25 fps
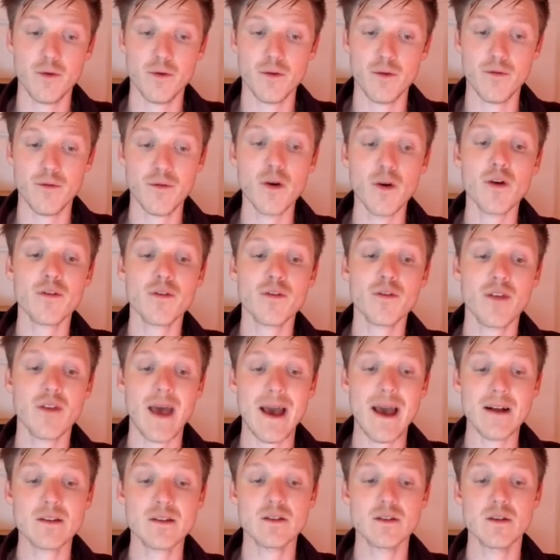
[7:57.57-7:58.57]
first
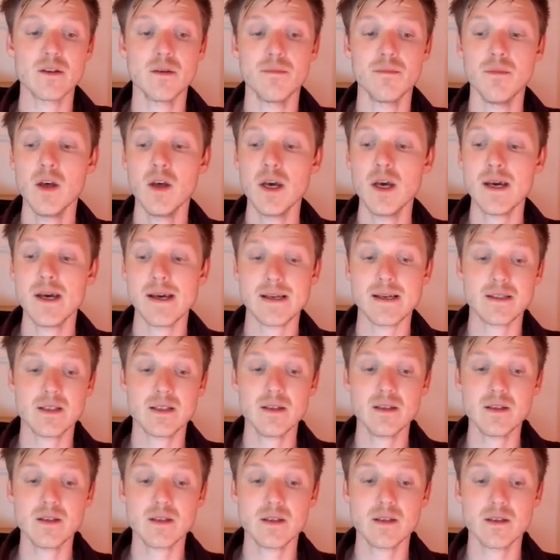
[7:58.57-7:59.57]
axiom,
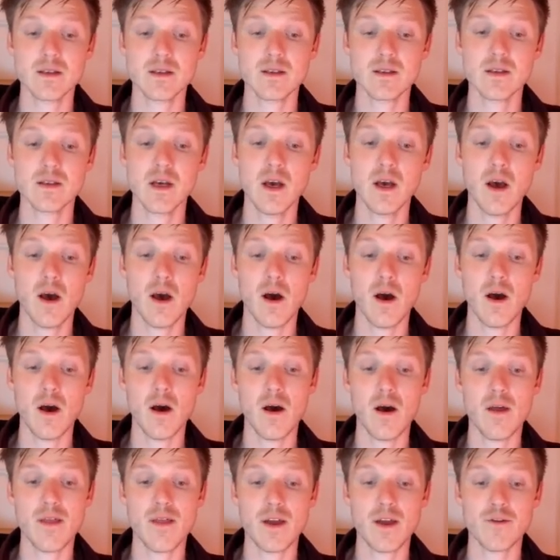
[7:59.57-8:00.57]
existence,
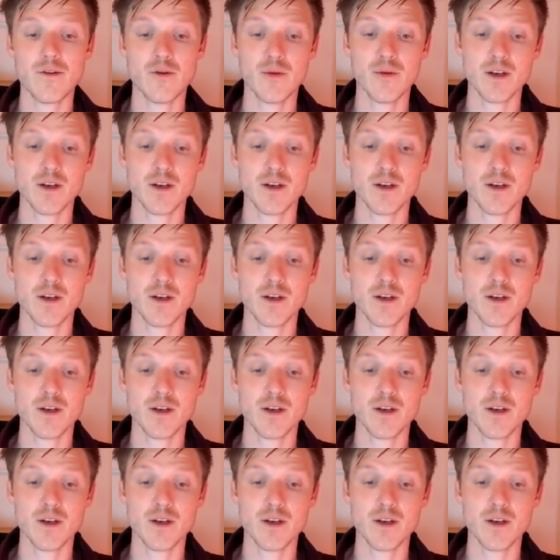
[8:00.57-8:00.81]
that your